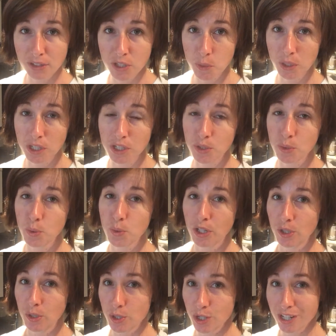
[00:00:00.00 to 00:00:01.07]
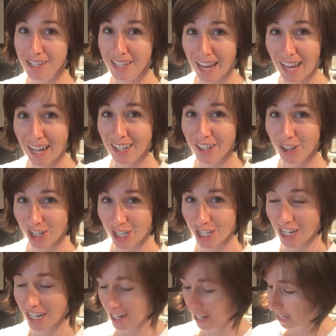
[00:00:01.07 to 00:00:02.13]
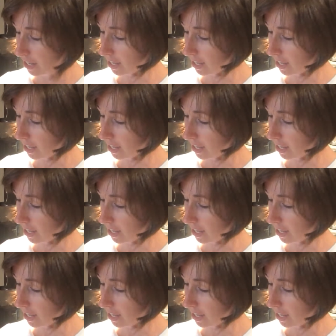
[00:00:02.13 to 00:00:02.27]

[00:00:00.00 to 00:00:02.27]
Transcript: a sweet tooth and you just can't crush it,